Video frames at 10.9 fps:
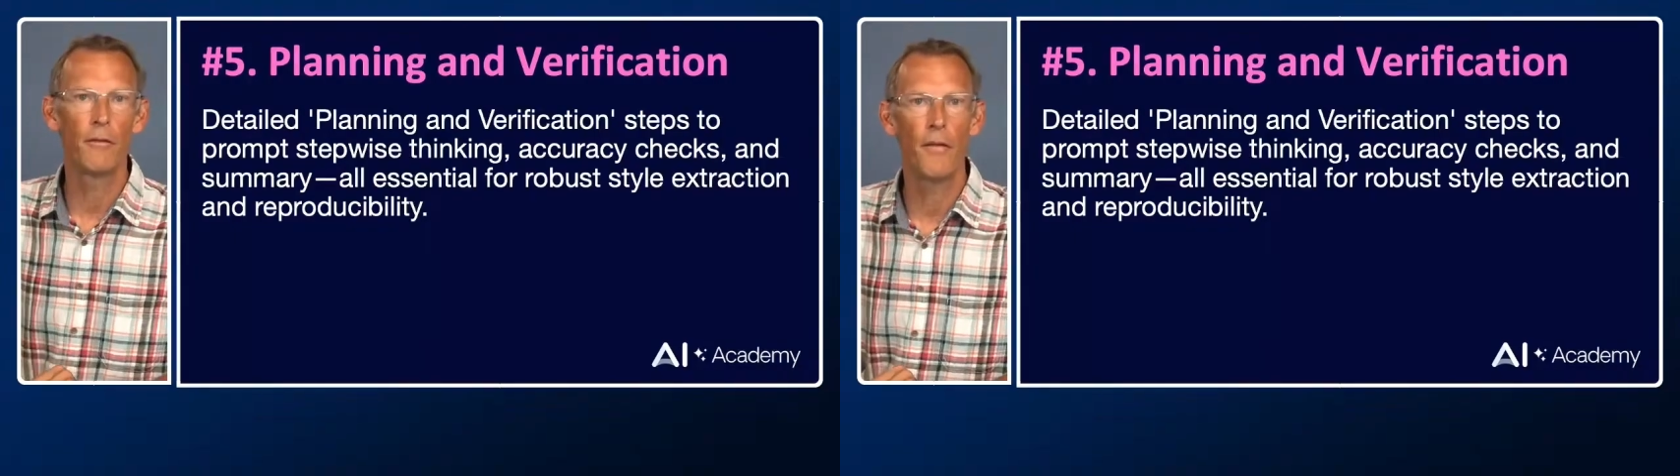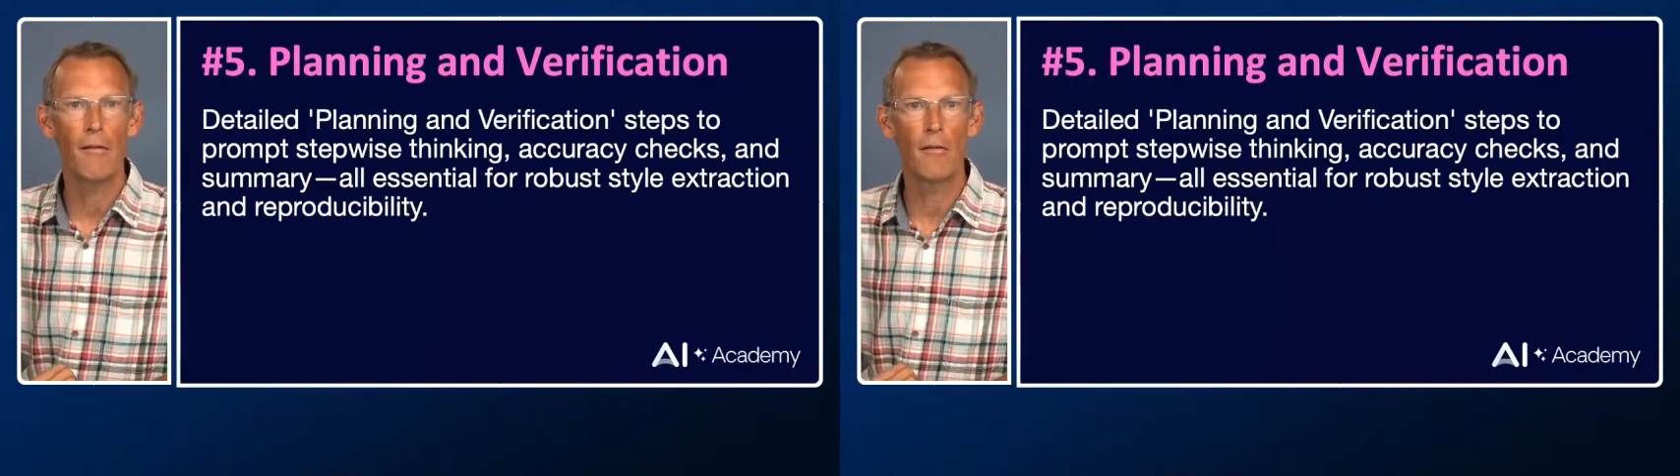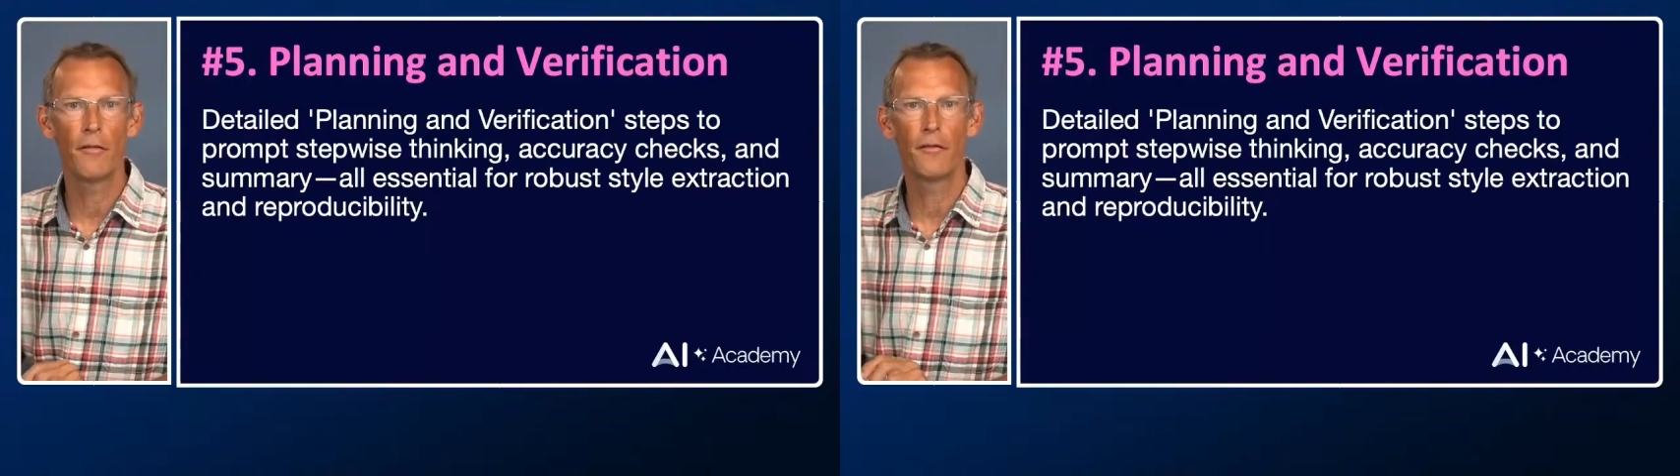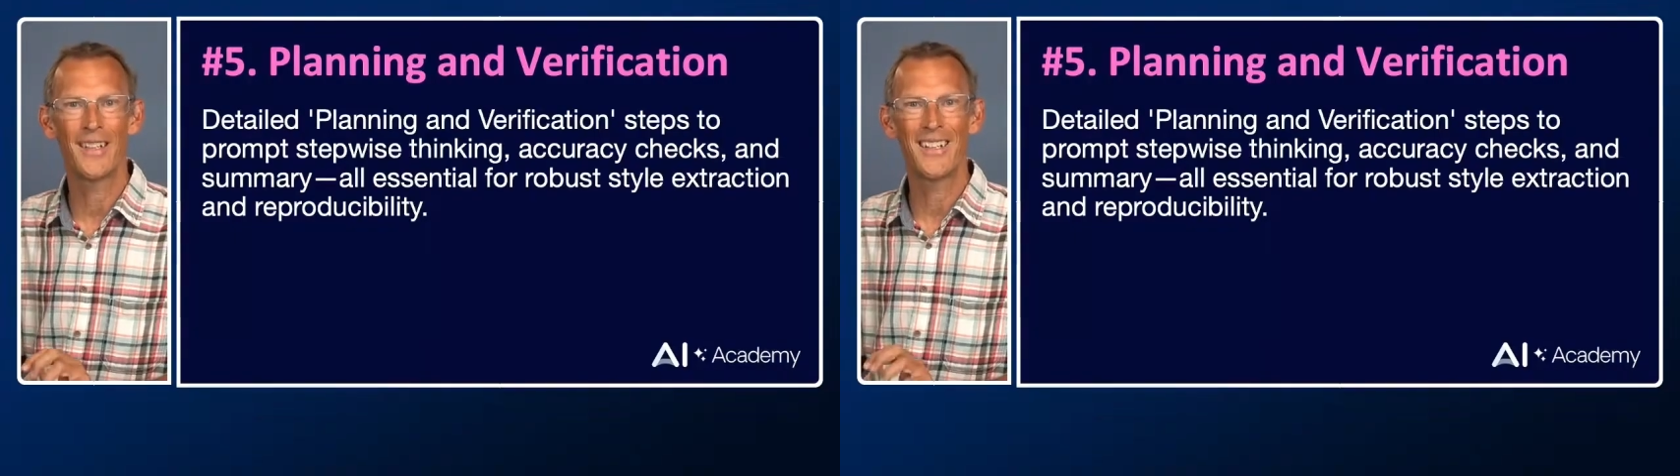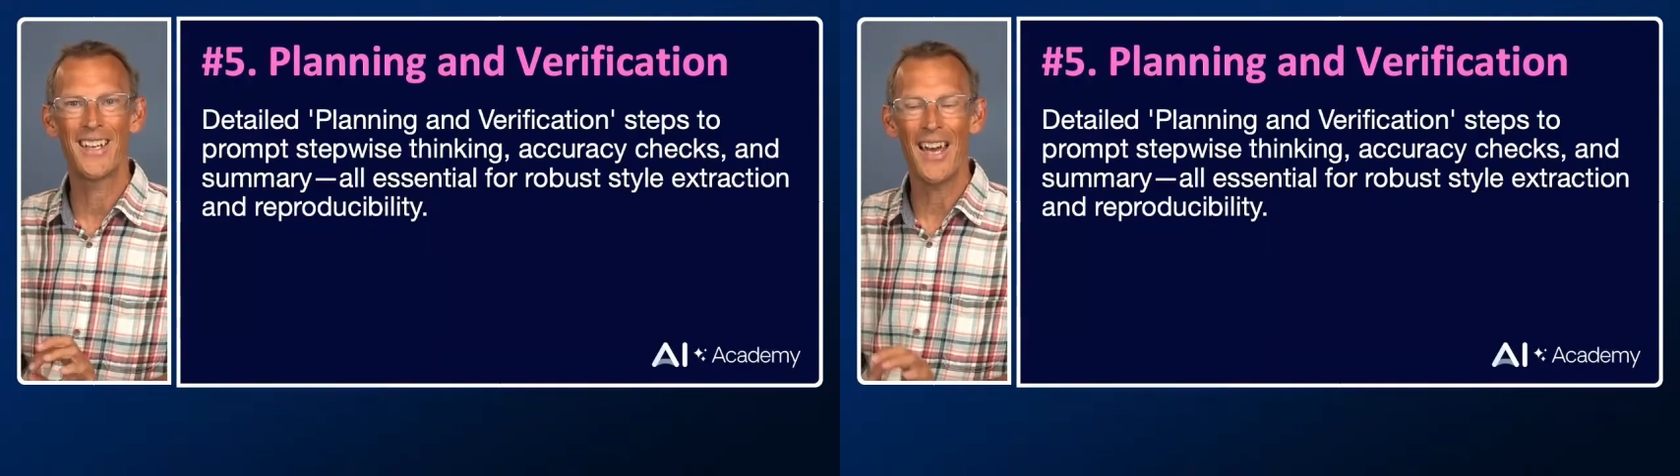
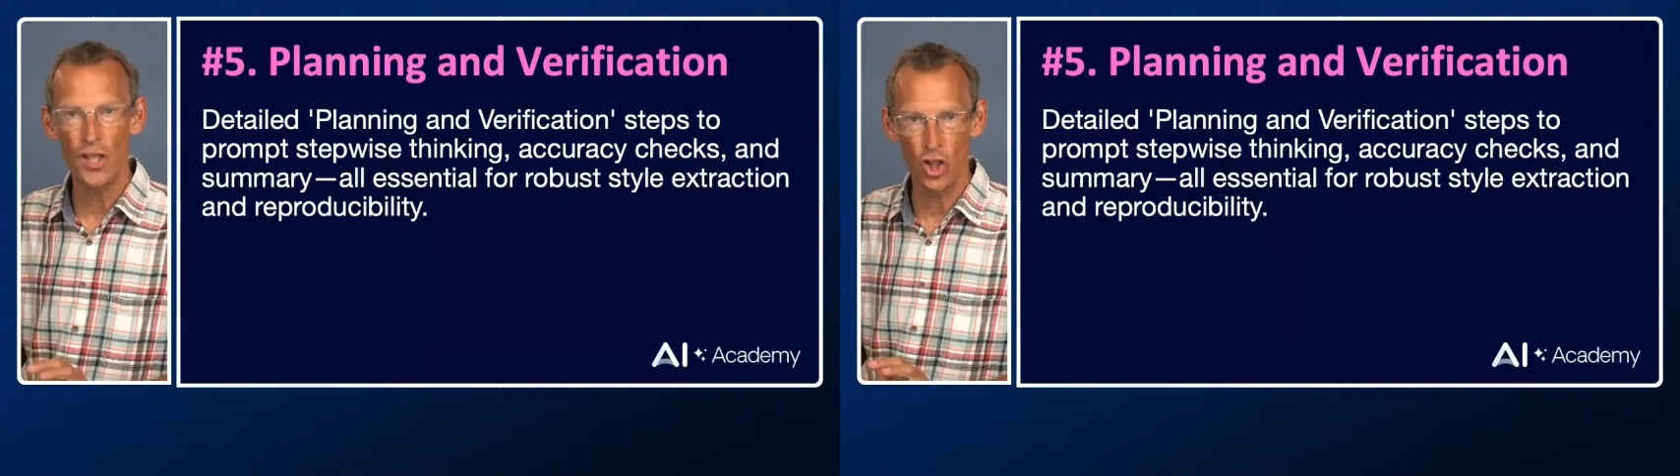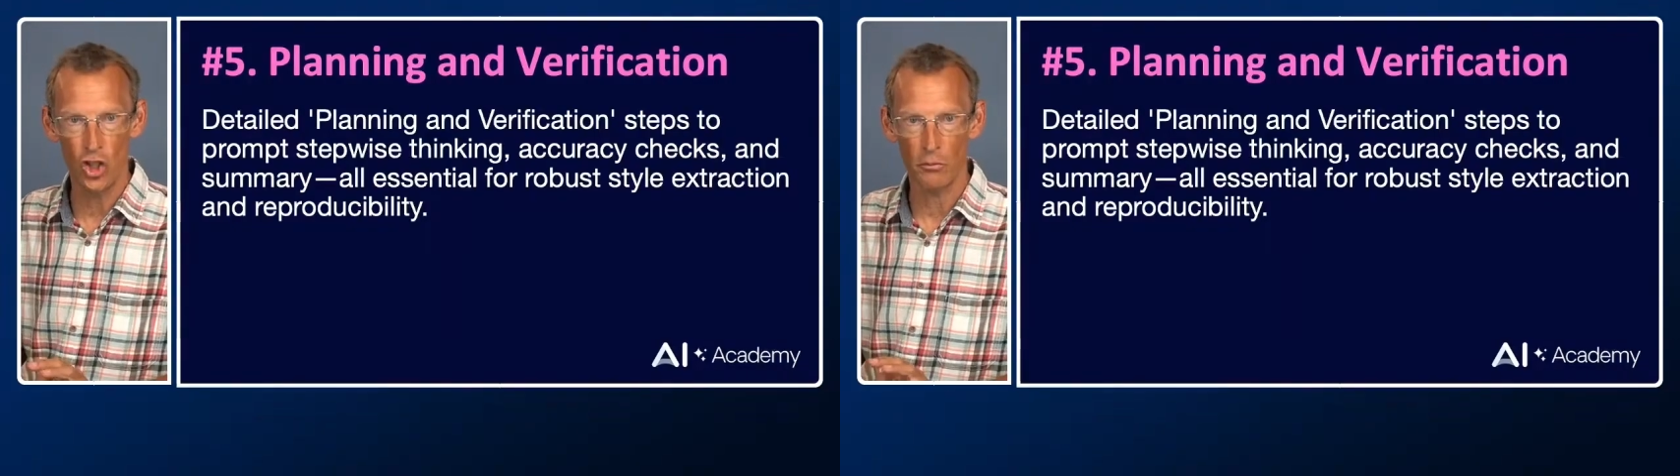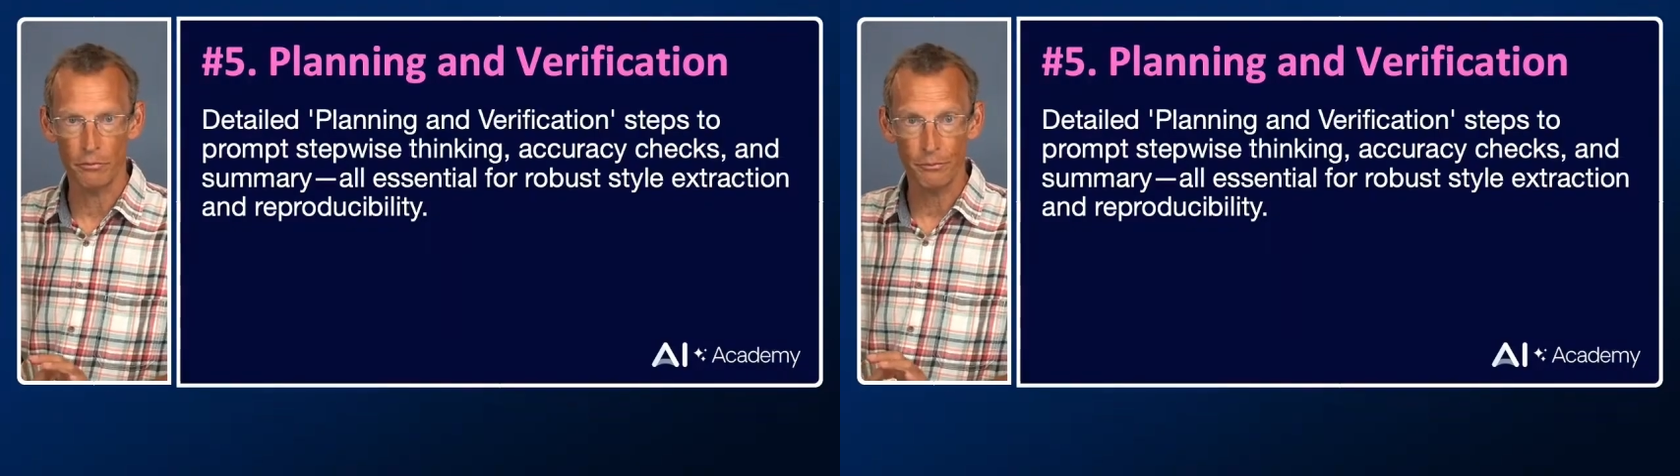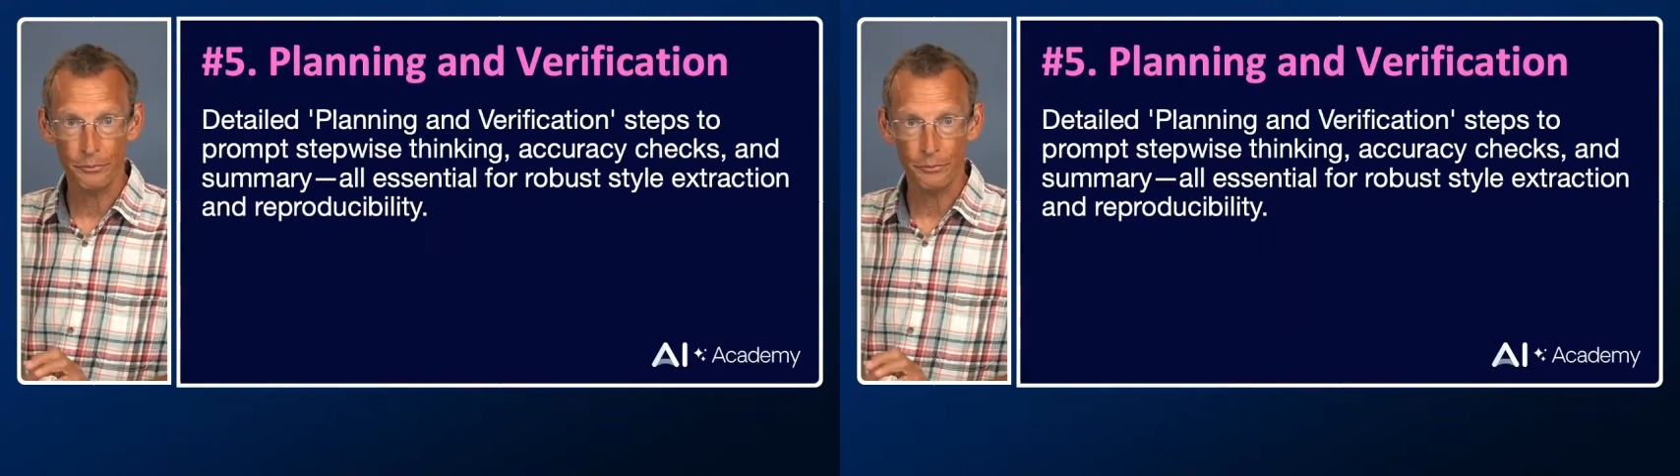verification.